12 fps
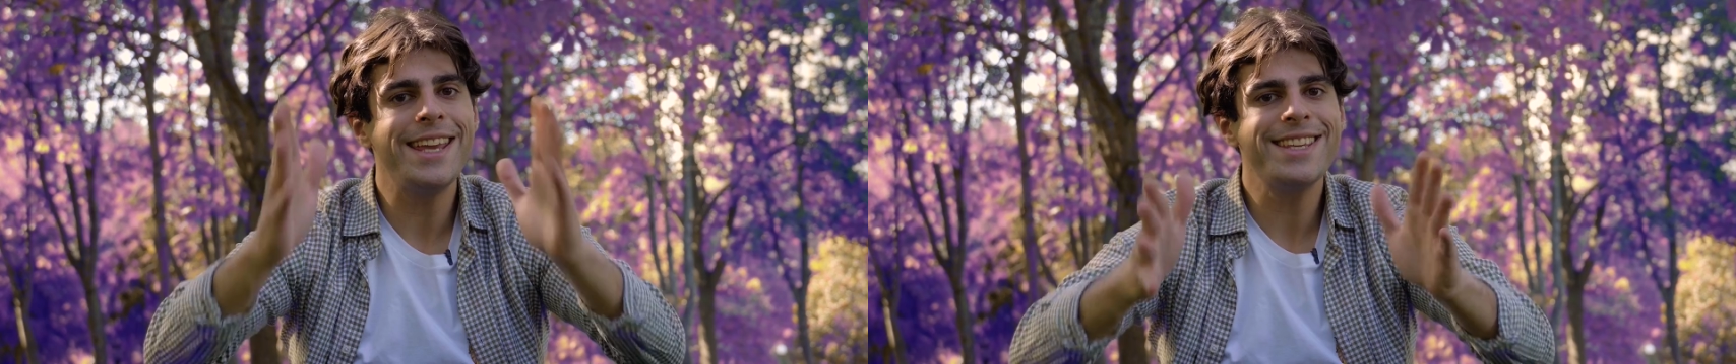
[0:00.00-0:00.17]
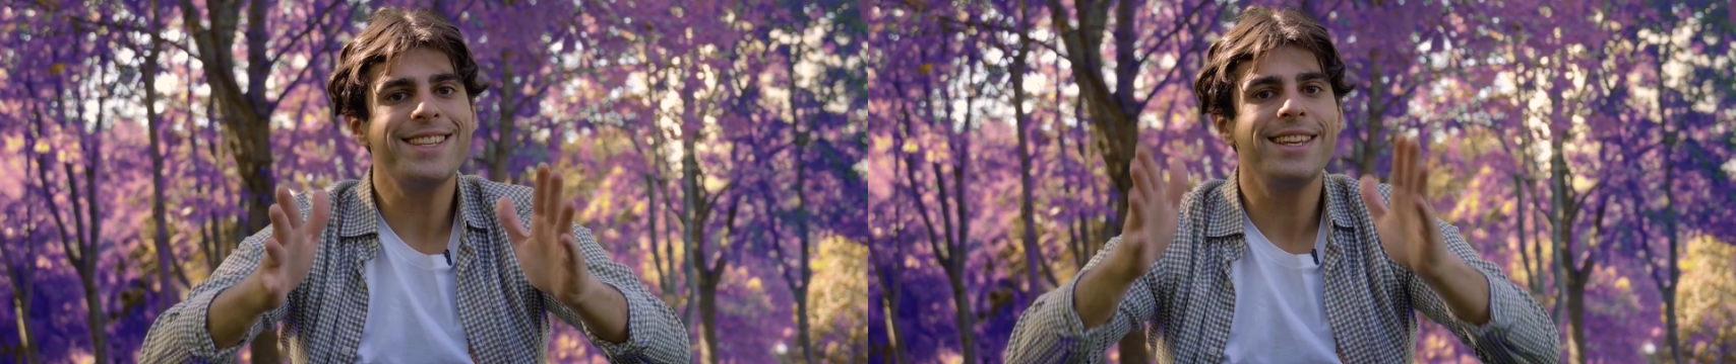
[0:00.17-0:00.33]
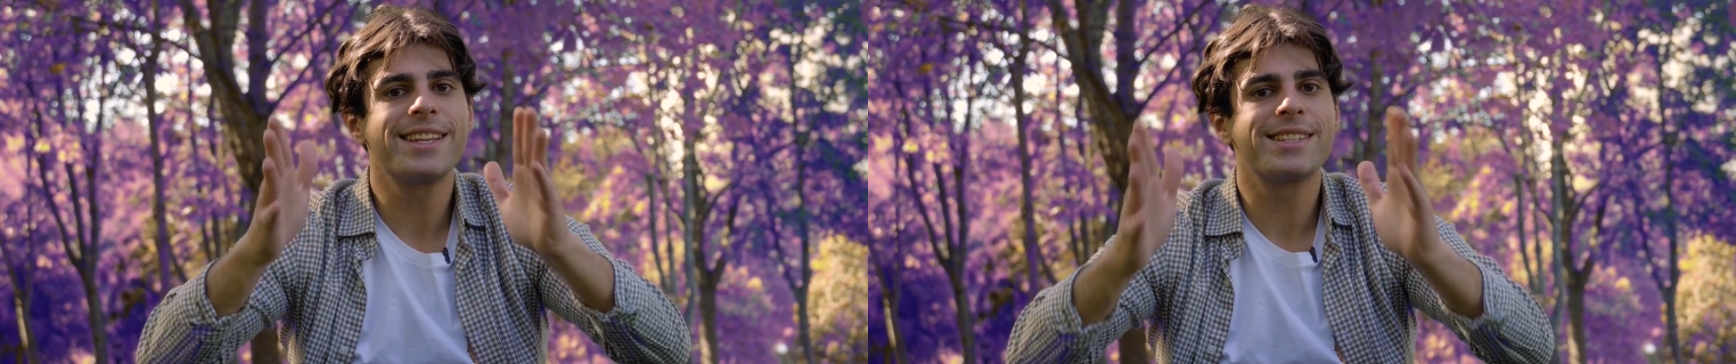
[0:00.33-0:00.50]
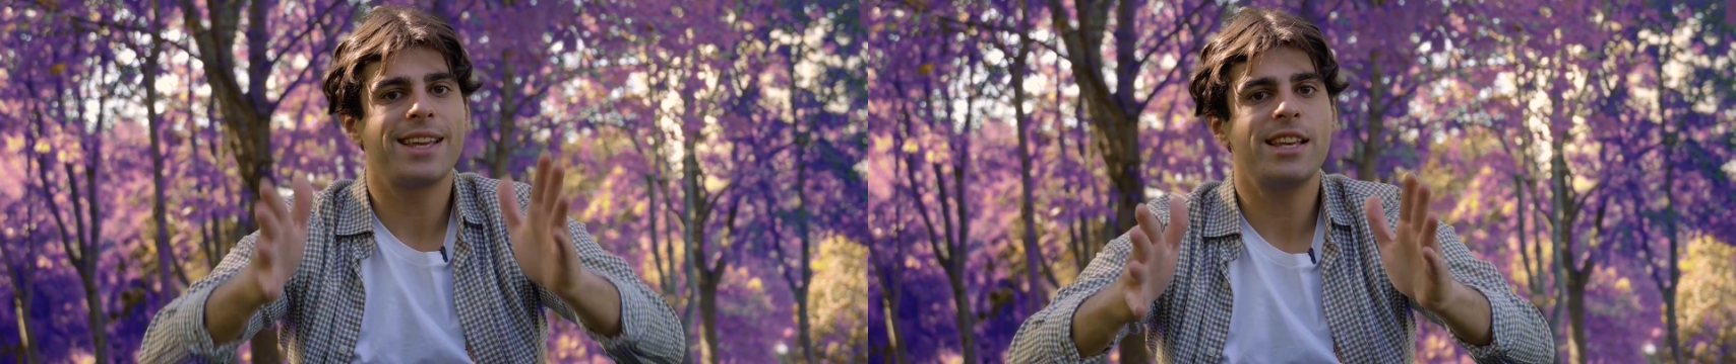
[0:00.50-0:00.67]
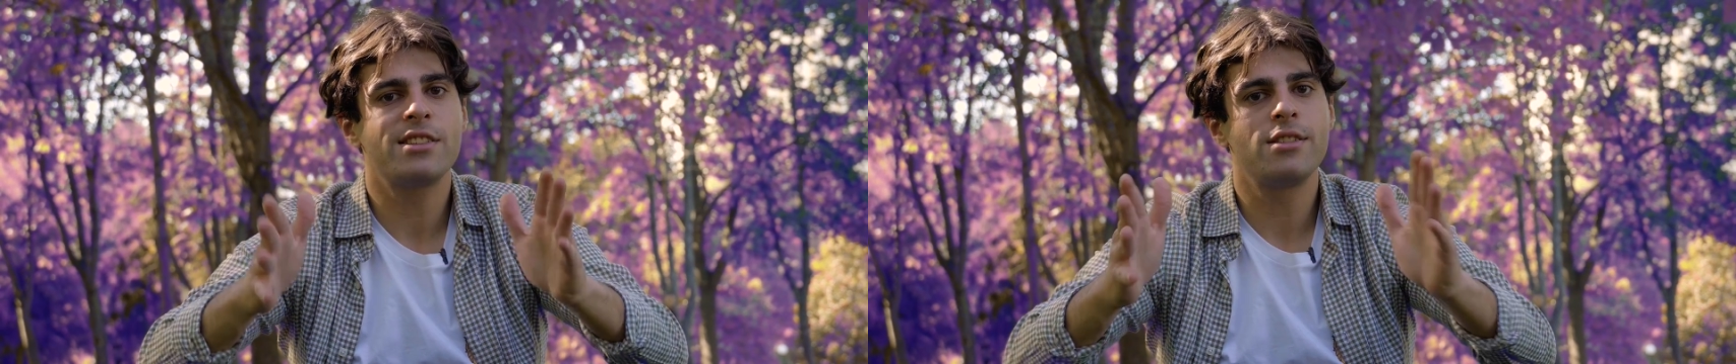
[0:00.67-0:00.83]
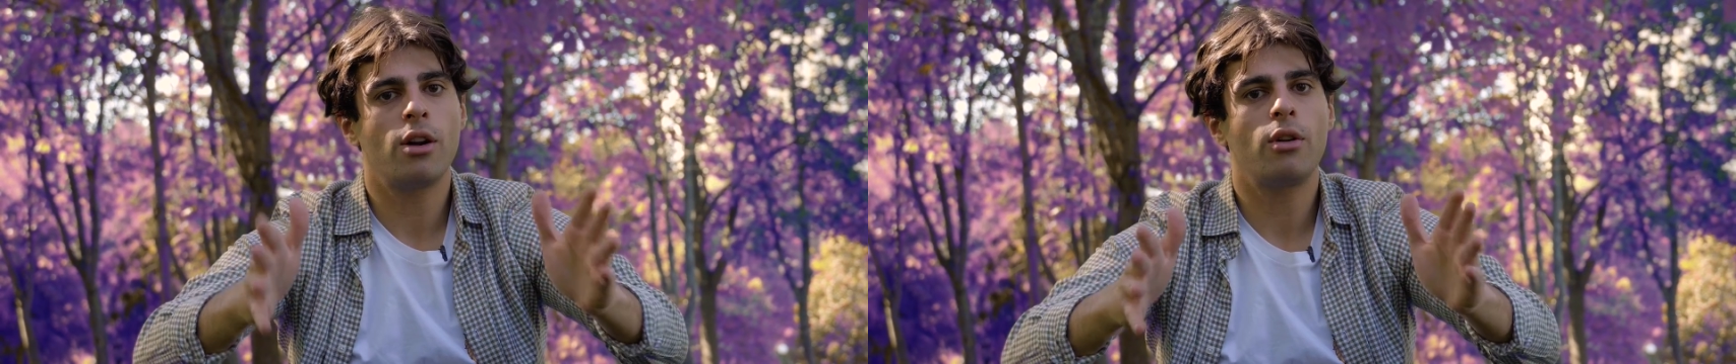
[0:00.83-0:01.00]
easily
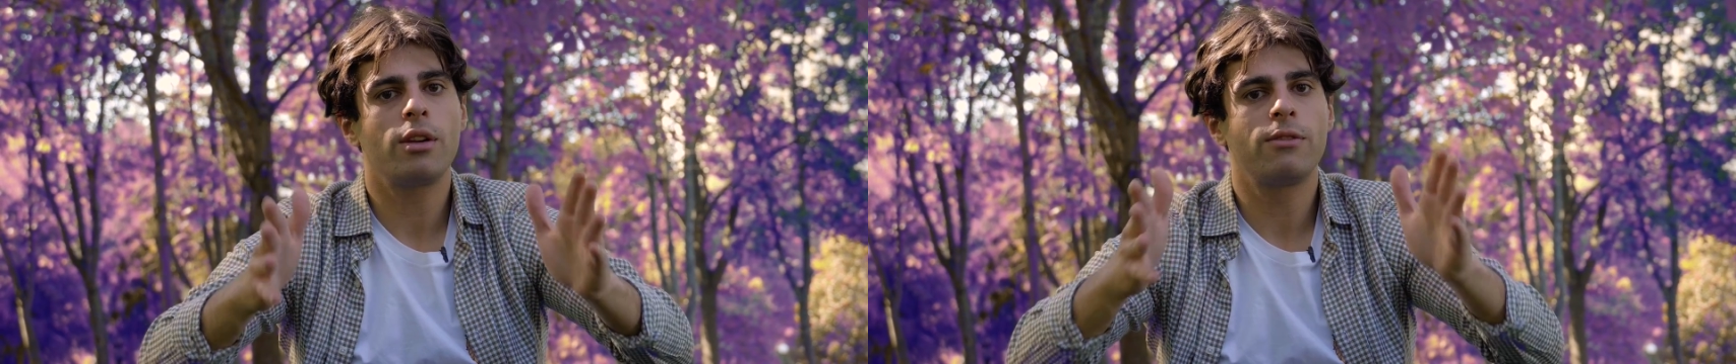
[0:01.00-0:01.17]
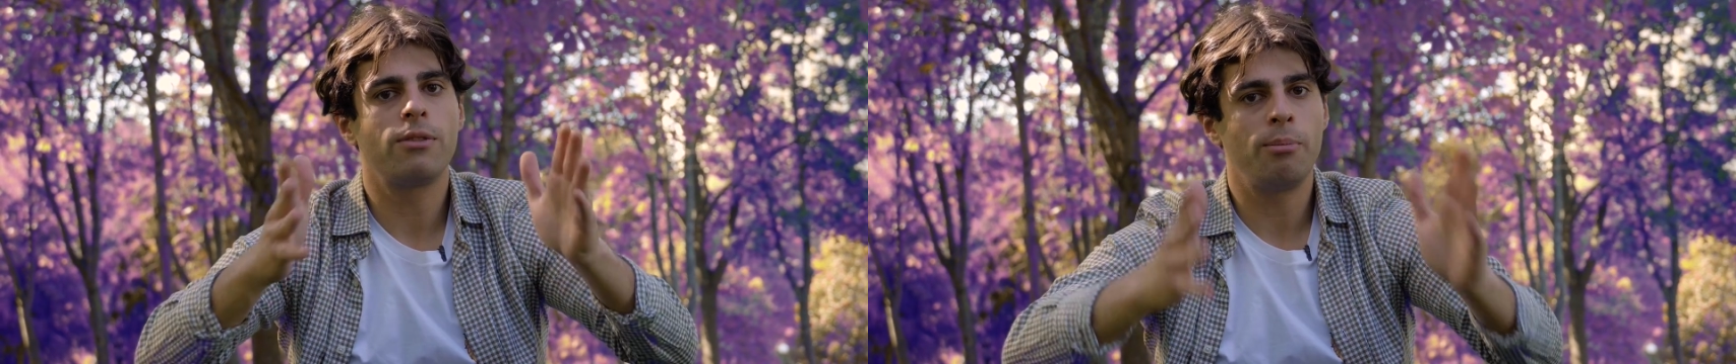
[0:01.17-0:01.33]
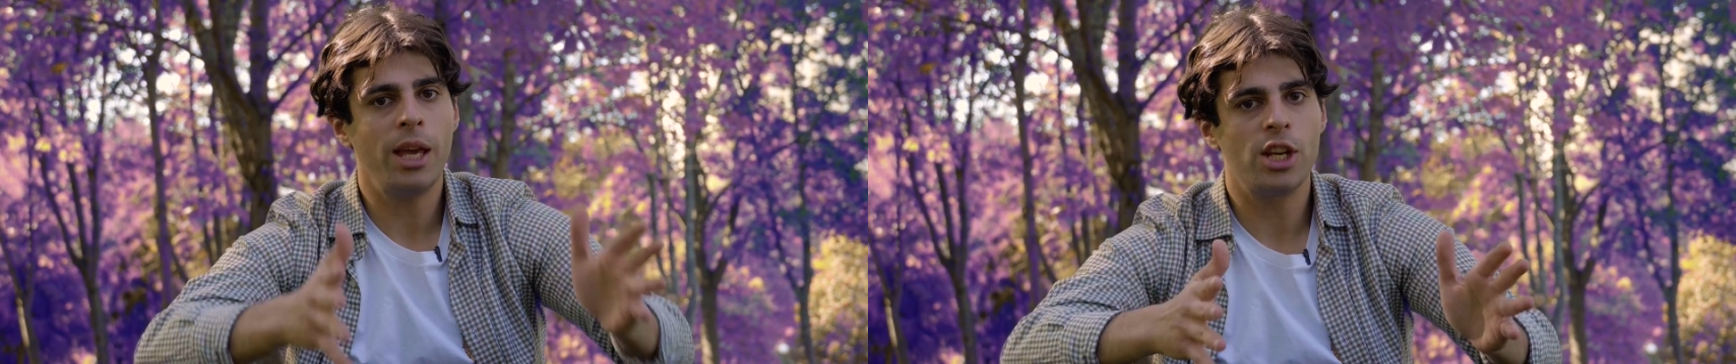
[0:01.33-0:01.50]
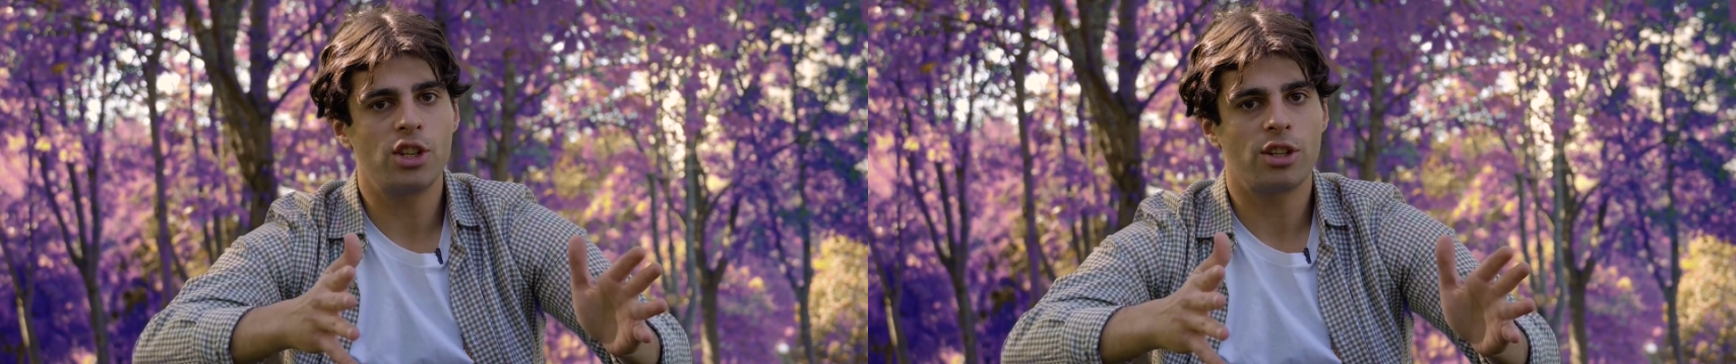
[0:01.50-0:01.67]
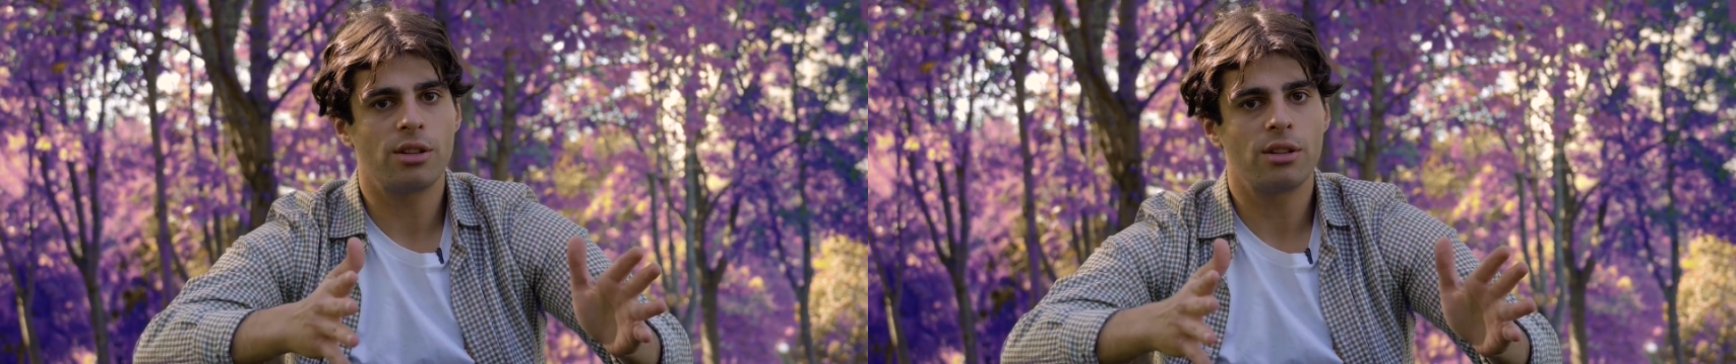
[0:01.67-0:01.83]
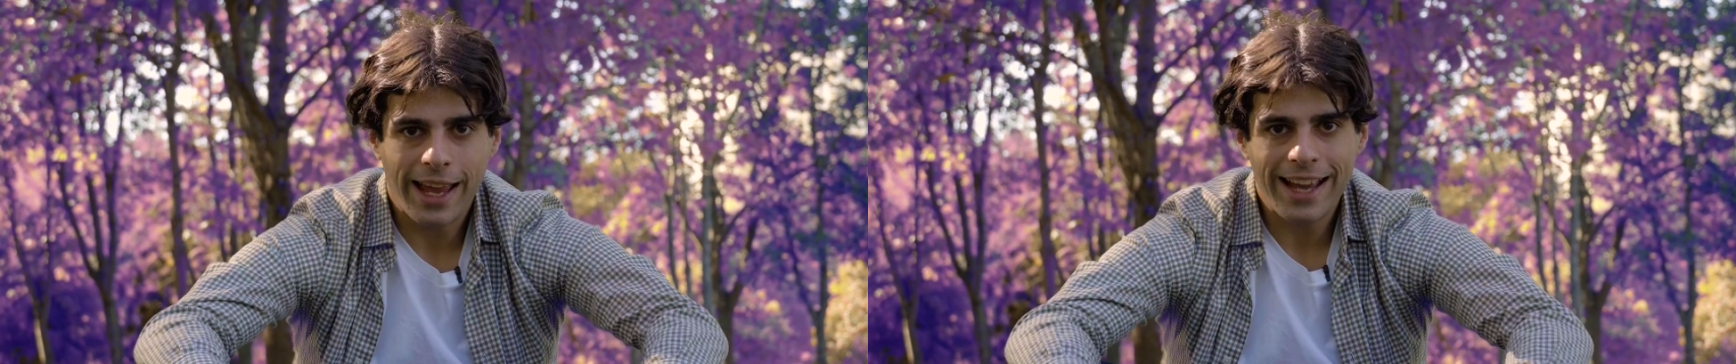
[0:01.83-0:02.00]
access your
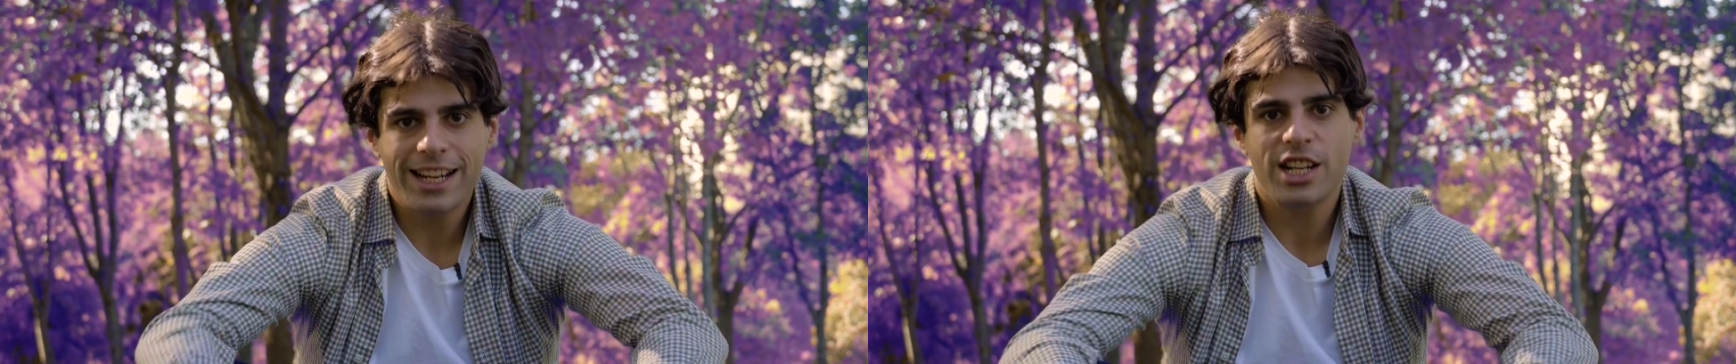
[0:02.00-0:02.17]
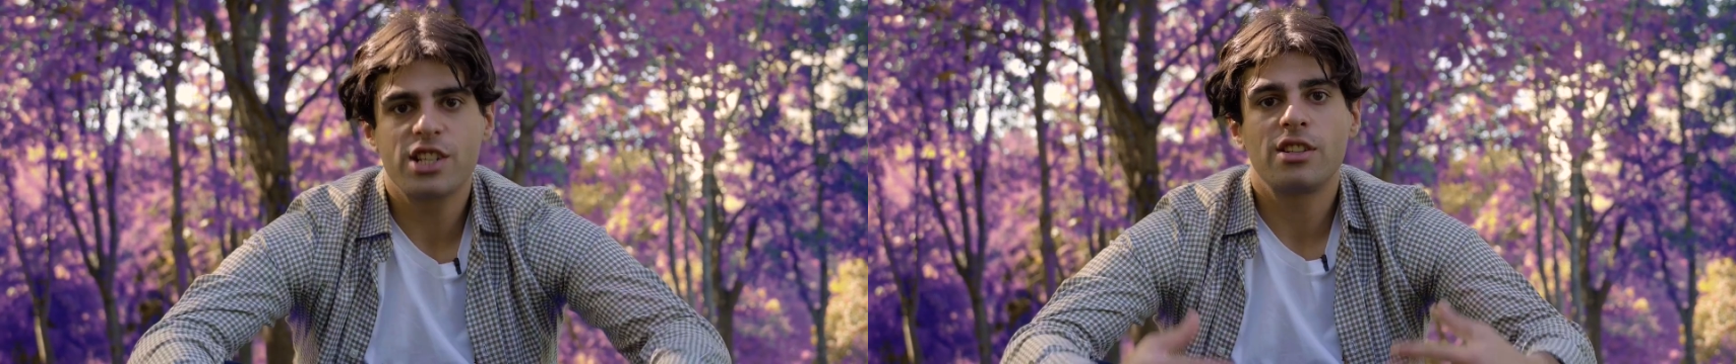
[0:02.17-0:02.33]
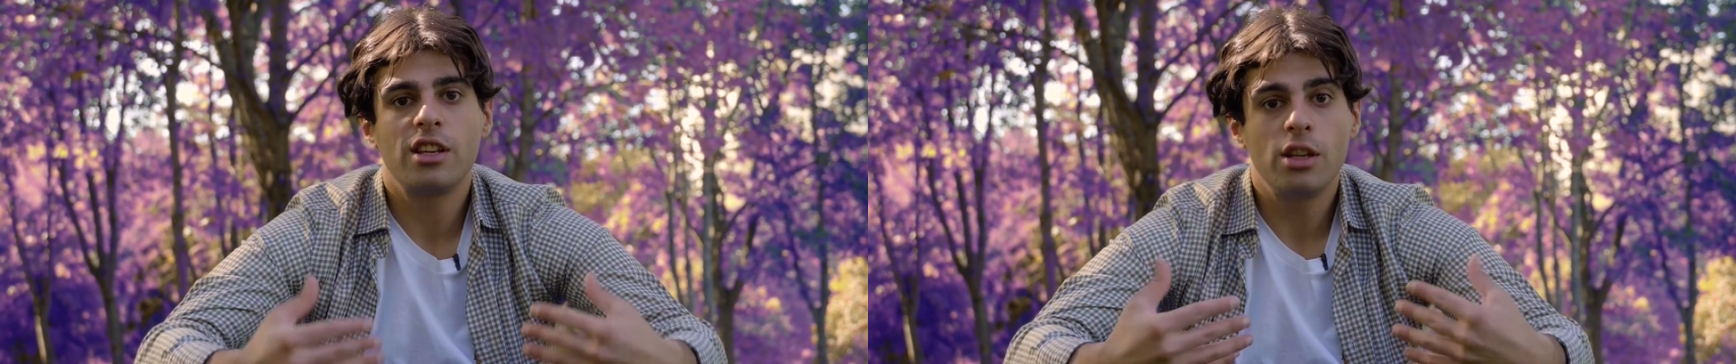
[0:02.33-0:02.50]
information. Hackers